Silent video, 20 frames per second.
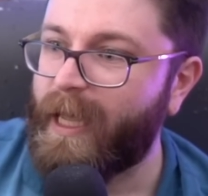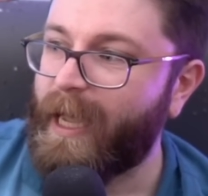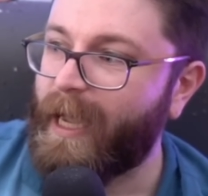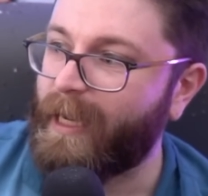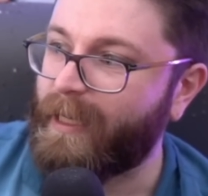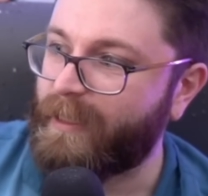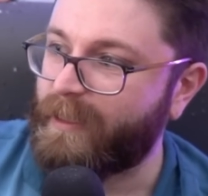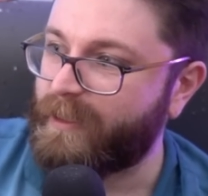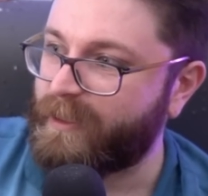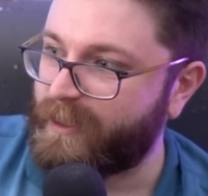
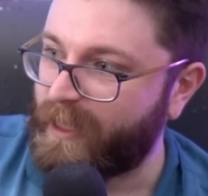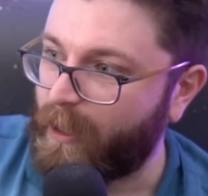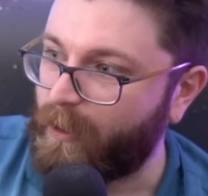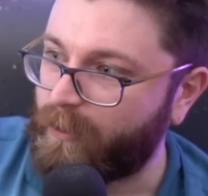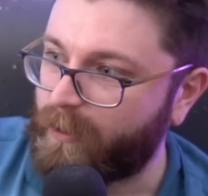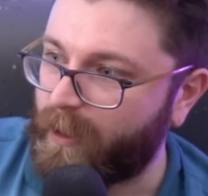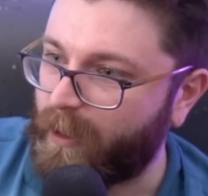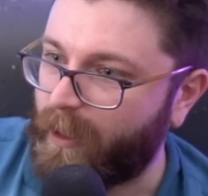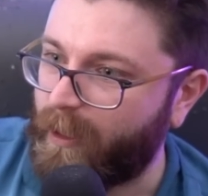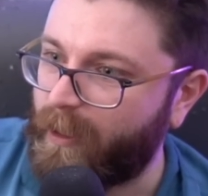and
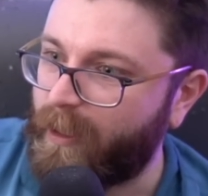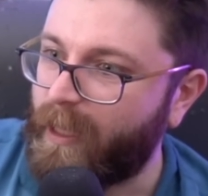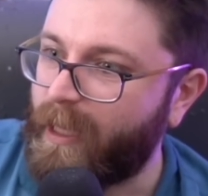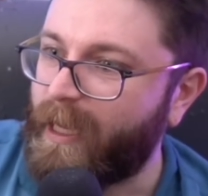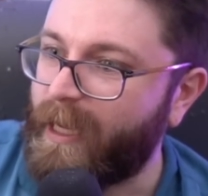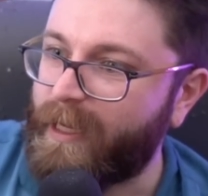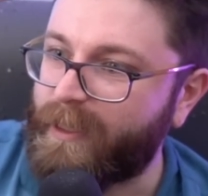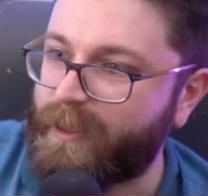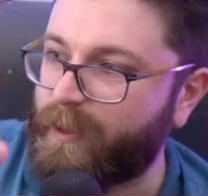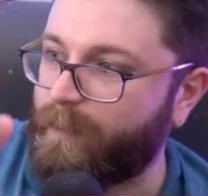Zelda
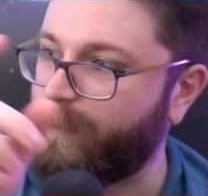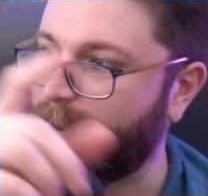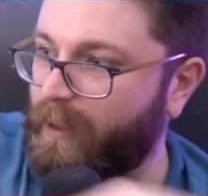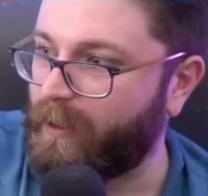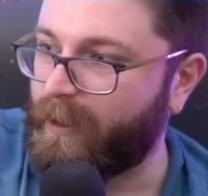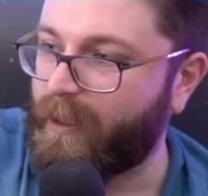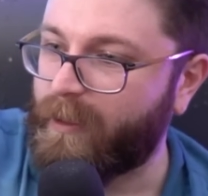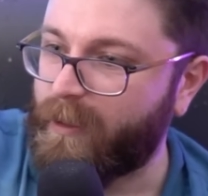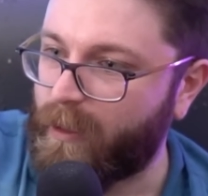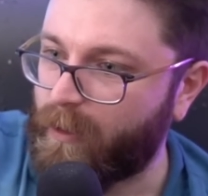is a
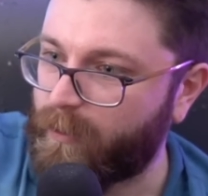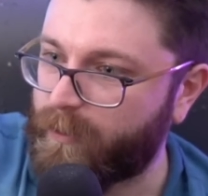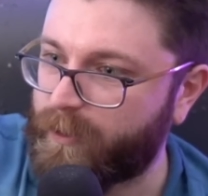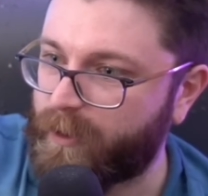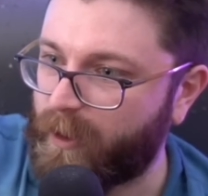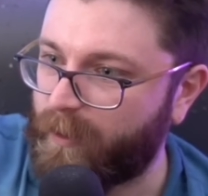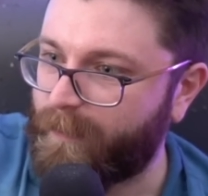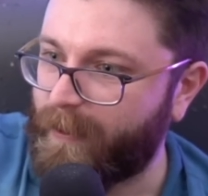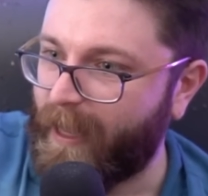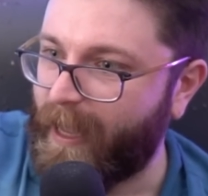billion years in
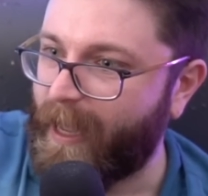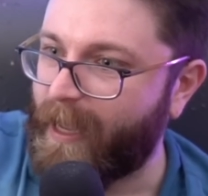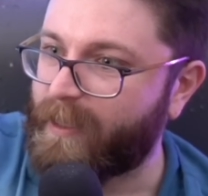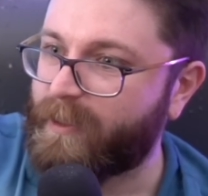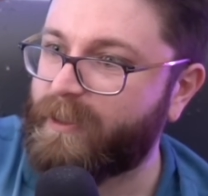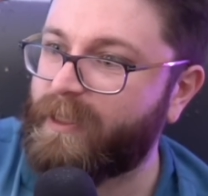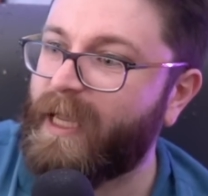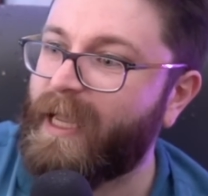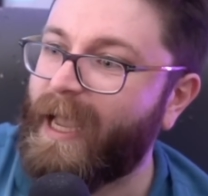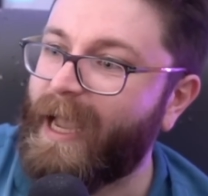the
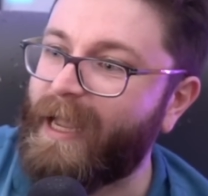past,